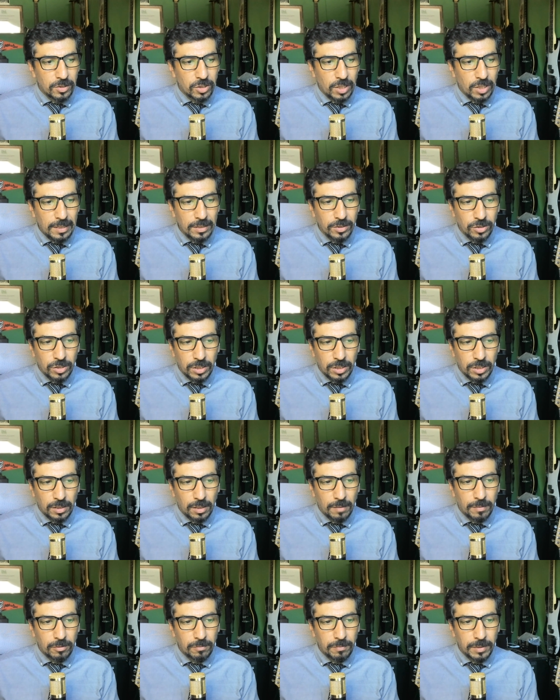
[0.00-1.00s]
challenging
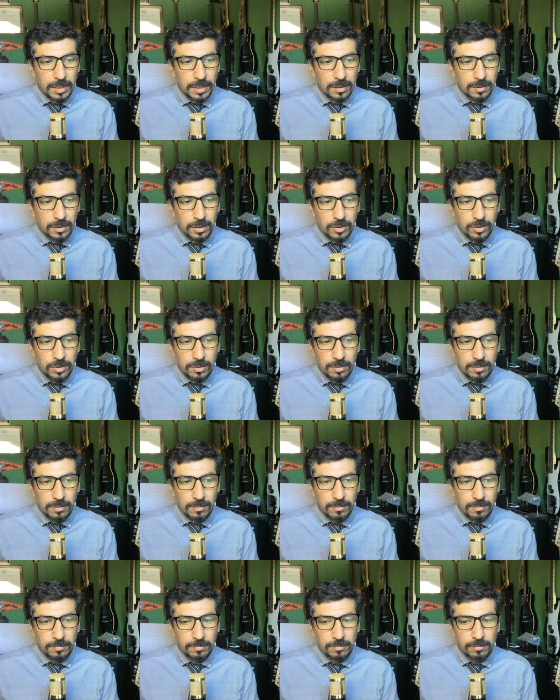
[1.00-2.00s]
about being a teacher?
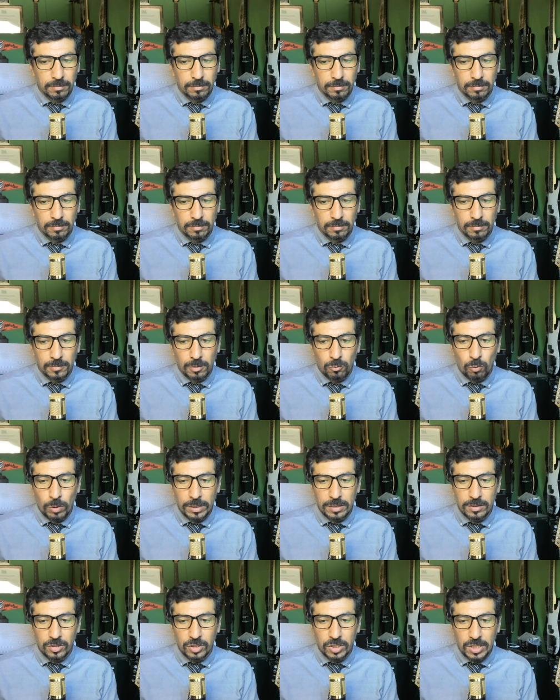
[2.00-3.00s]
What
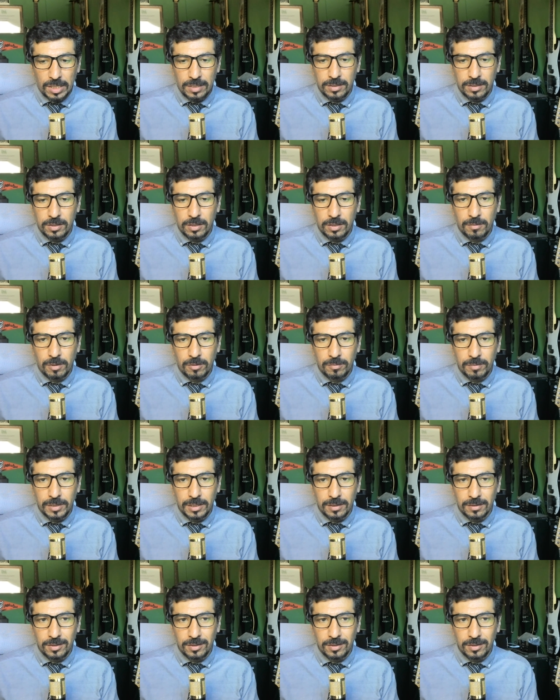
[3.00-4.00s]
is challenging about being
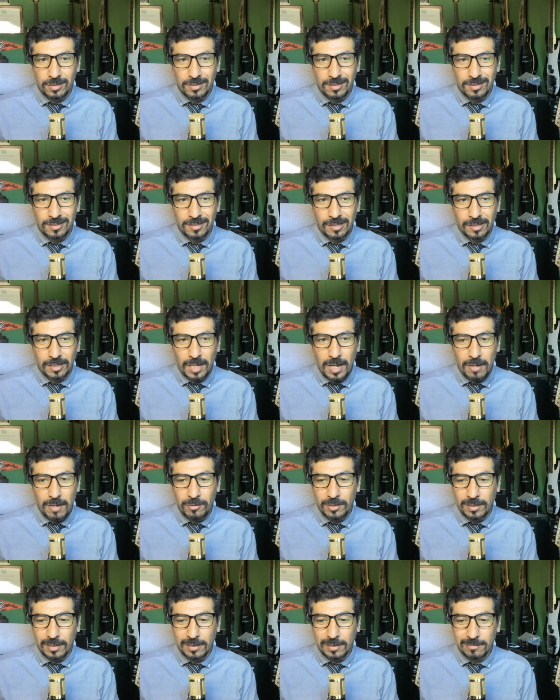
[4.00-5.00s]
a teacher is like
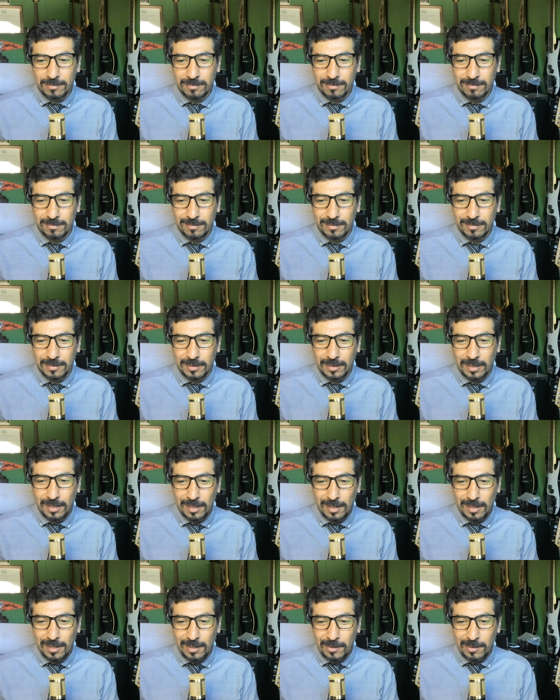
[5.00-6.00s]
everything,
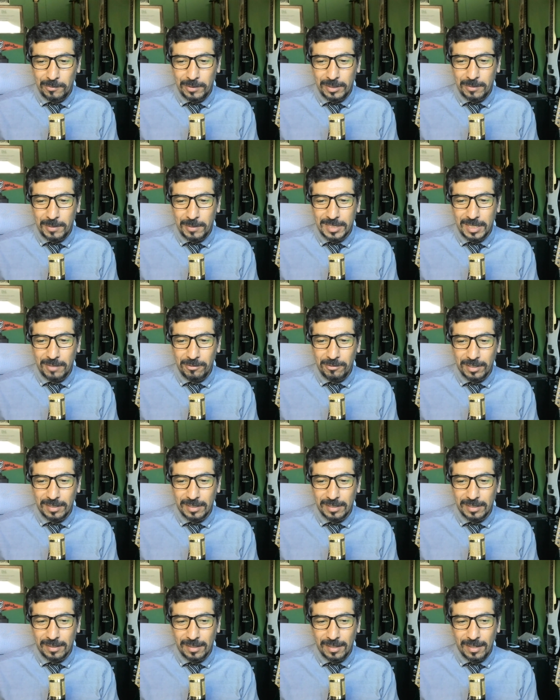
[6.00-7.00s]
pretty much everything.
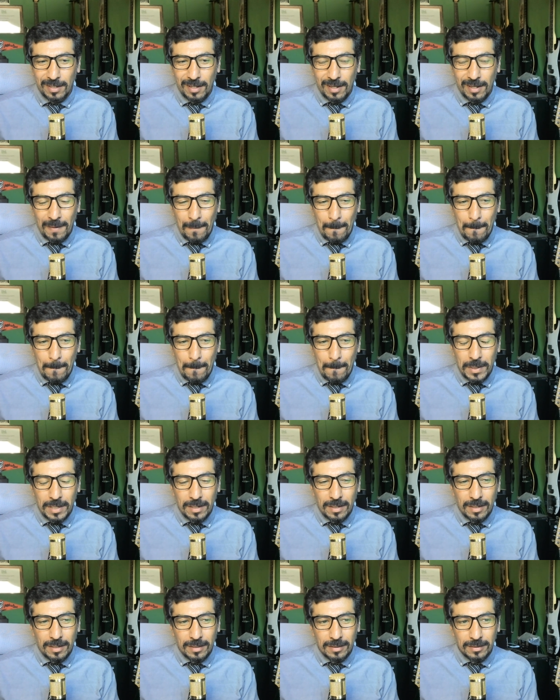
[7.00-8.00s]

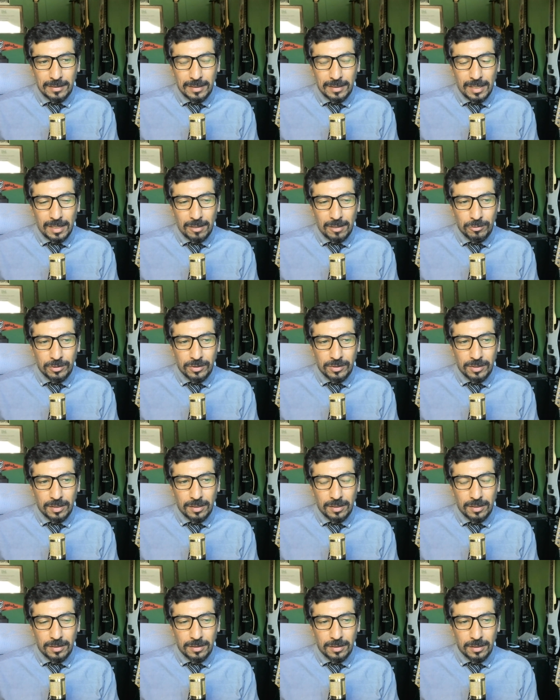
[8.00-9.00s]
But I would say
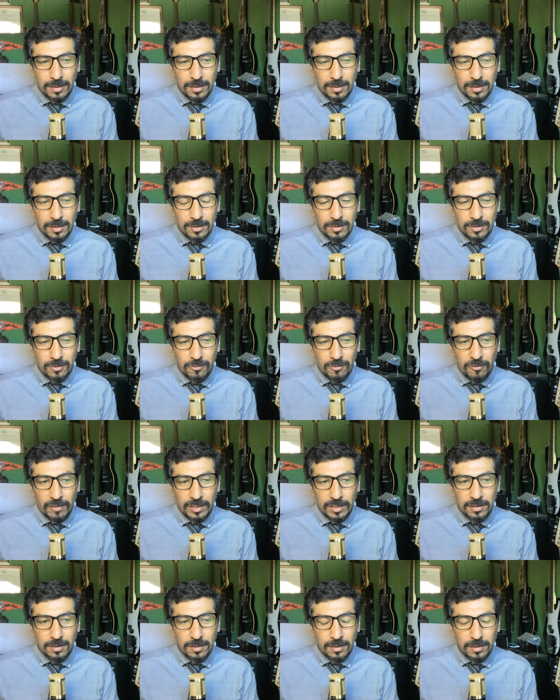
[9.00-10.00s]
that is
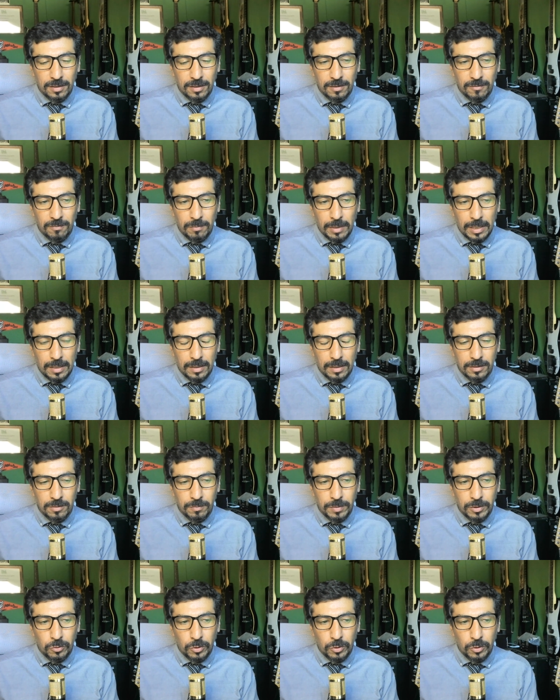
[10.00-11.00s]
finding the balance
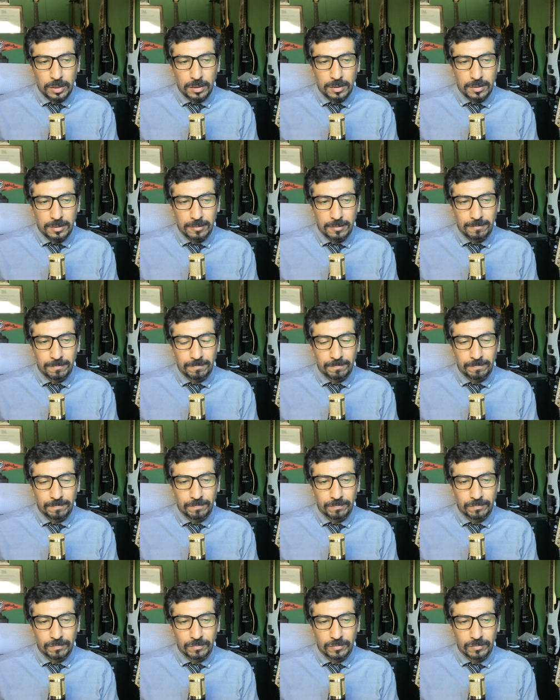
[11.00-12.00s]
between
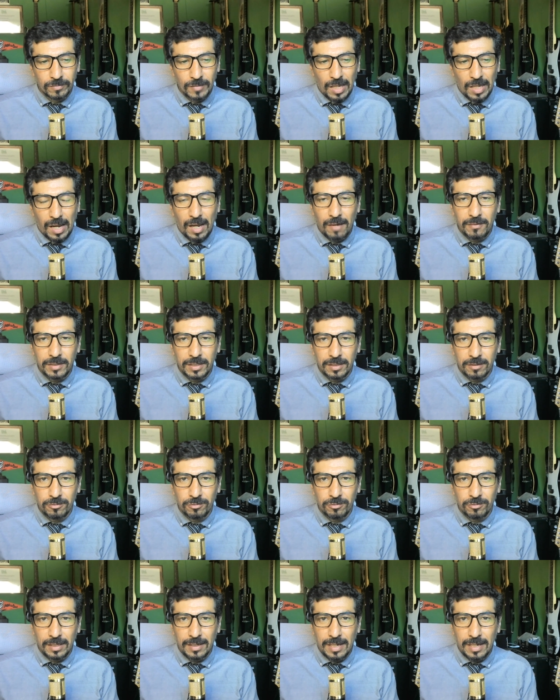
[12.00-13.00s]
having a
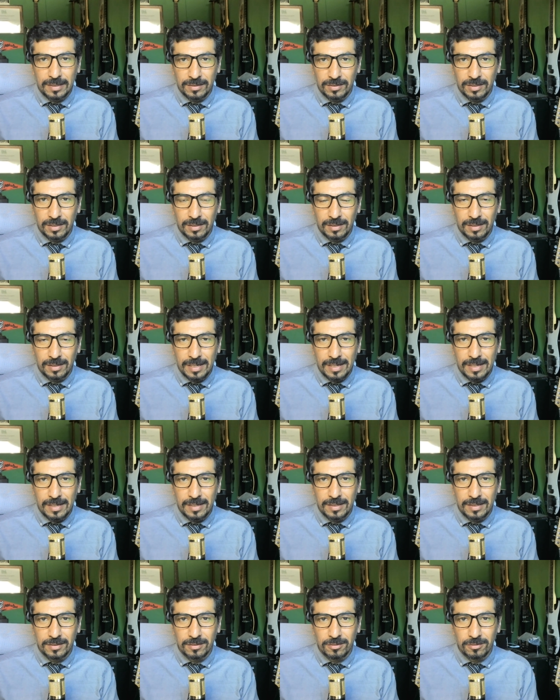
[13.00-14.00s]
relaxing
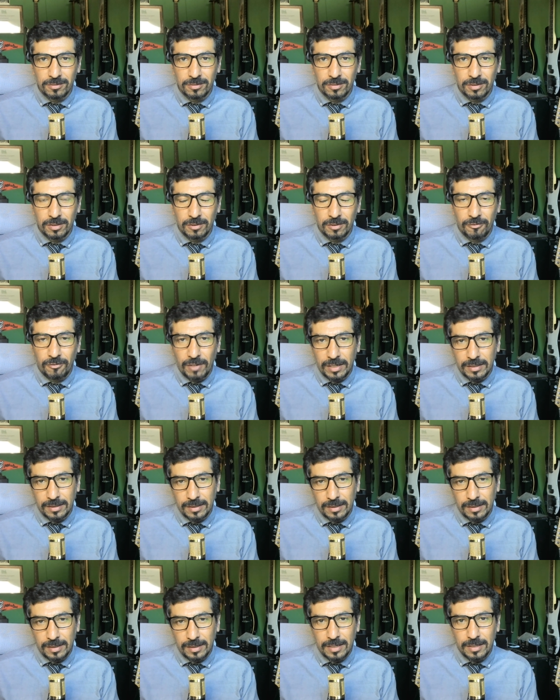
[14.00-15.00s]
class or a fun
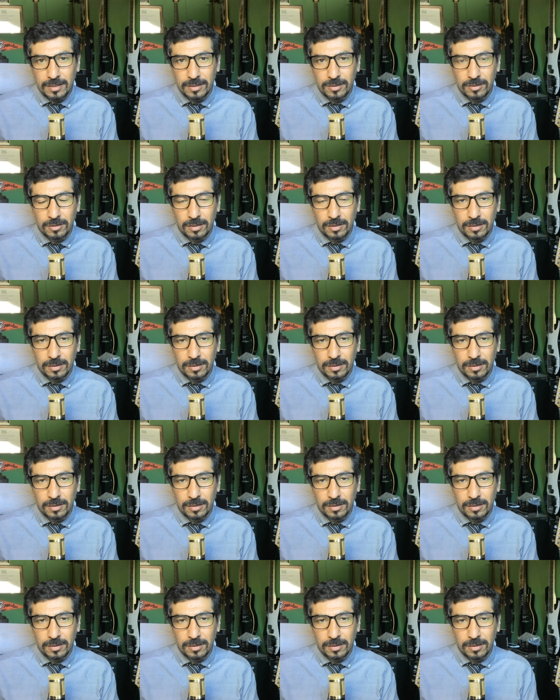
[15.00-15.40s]
class